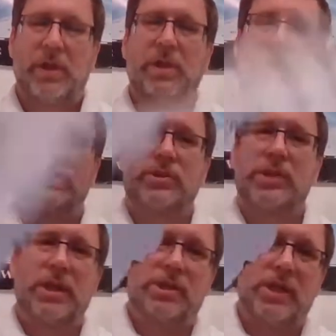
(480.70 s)
You don't
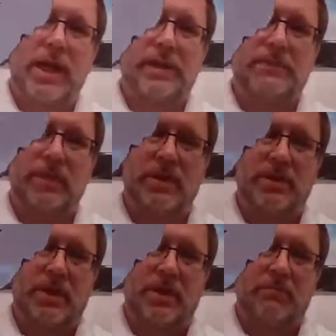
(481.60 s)
change signs
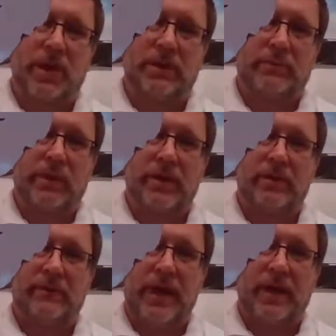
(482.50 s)
because you didn't multiply
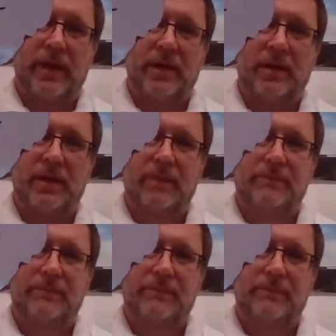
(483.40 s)
or divide anything.